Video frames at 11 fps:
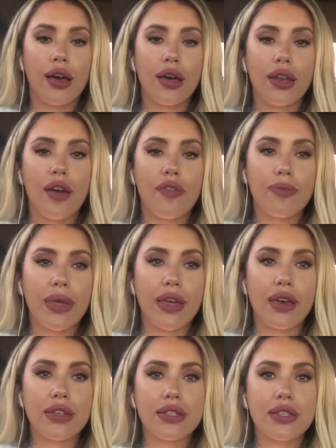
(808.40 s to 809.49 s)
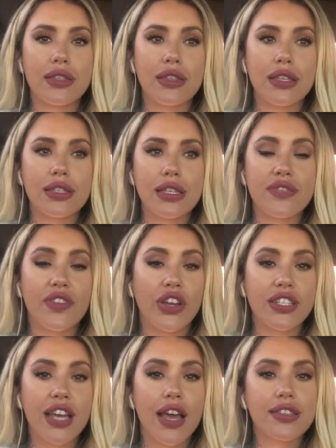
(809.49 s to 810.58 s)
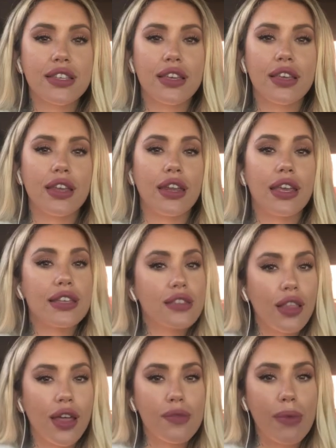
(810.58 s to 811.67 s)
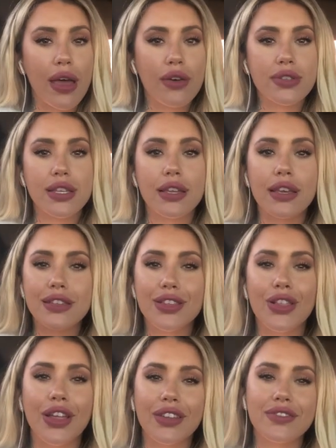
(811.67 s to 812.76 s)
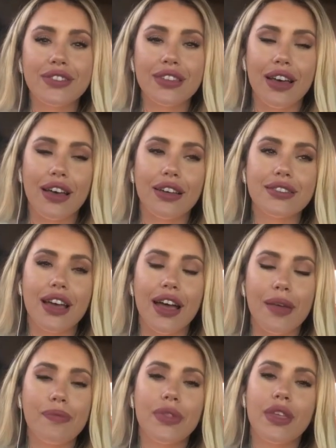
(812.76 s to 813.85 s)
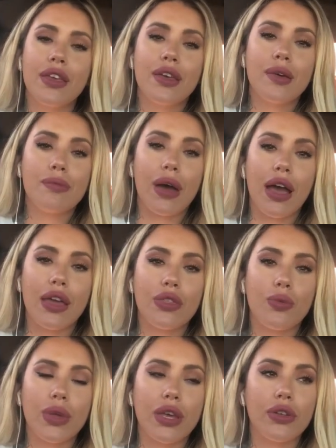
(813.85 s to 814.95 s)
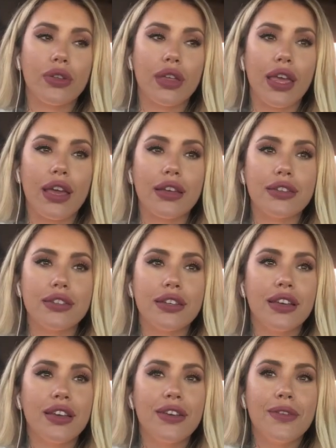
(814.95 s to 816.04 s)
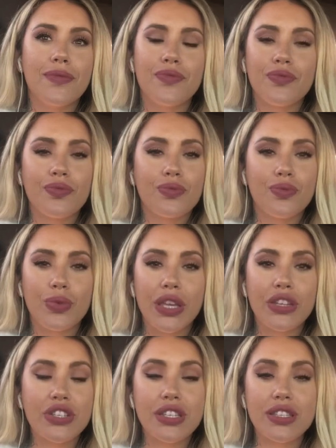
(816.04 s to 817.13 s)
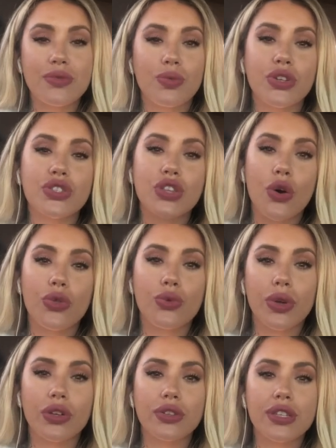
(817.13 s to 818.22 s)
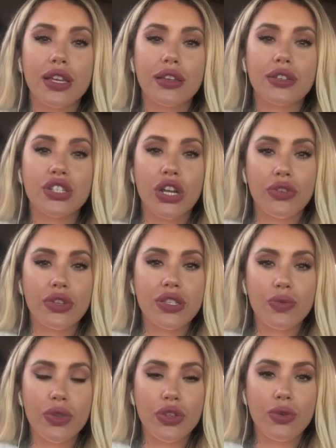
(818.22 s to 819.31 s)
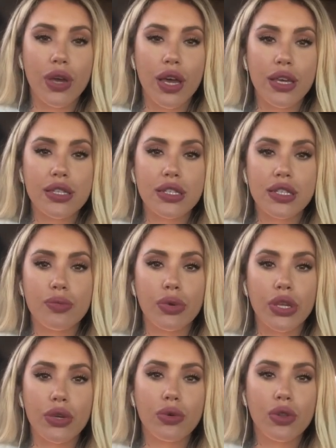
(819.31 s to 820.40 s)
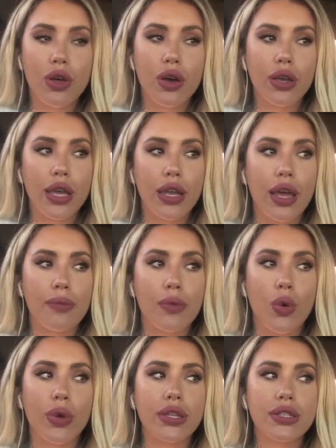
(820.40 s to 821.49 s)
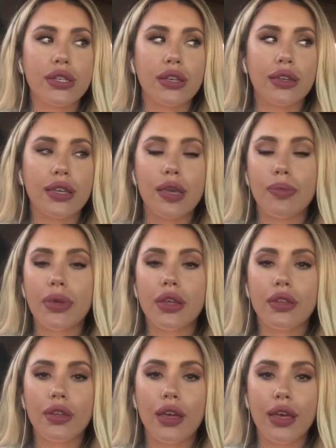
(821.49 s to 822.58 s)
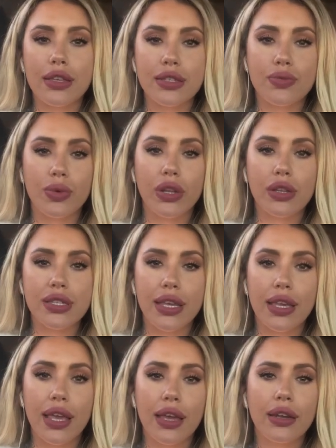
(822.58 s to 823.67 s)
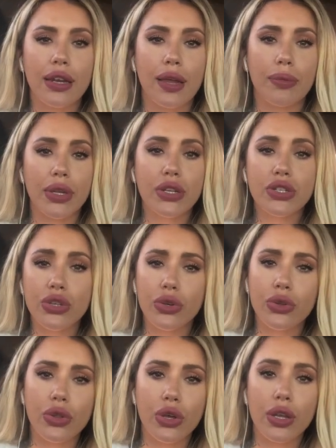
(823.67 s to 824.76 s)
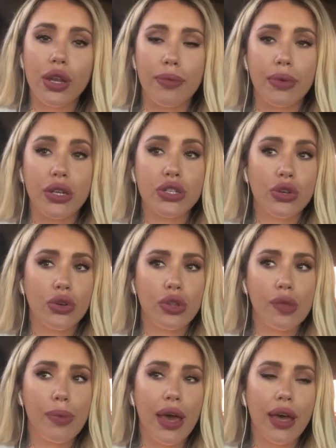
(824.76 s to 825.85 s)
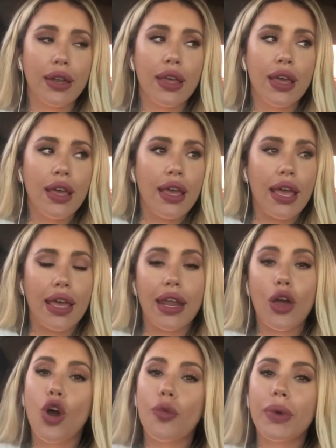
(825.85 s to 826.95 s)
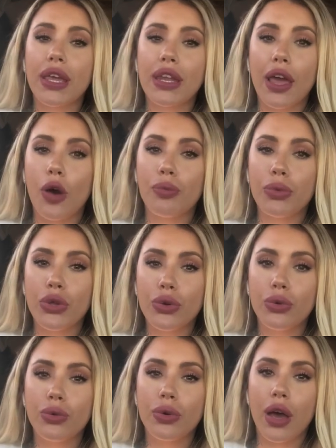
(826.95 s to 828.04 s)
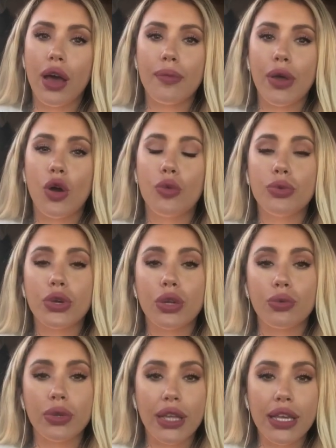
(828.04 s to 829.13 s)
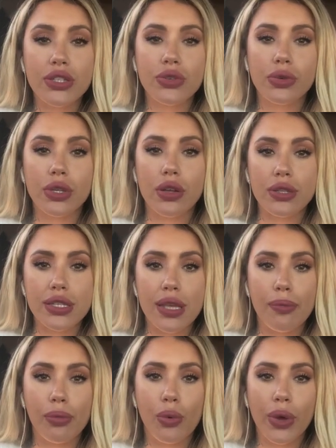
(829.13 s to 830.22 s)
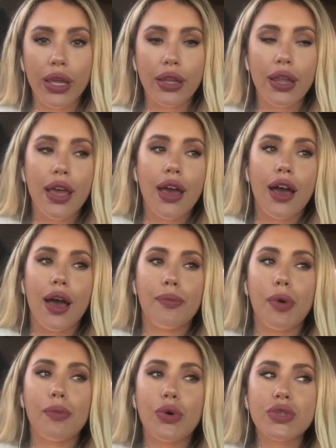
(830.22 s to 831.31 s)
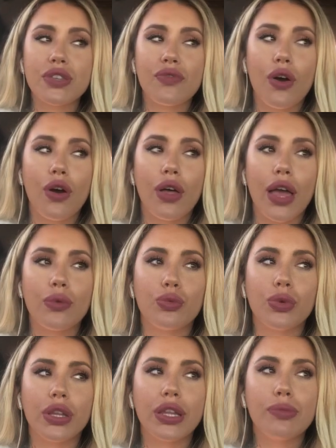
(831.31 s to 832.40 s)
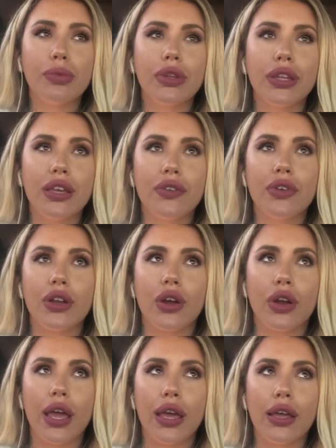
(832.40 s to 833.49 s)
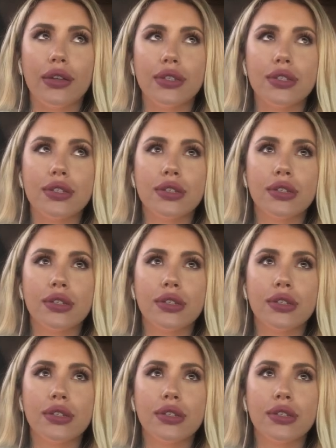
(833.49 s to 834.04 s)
enough, because this is very taxing, and it is a lot of miles. It is a lot of time behind the wheel, and we're so thrilled to share this with you guys and to bring you along, and I'm going to keep it as real as I can, and I'm going to show you the good, I'm going to show you the bad, and I hope it can help you. I hope you can relate to it on some point, but most of all, I really believe in our end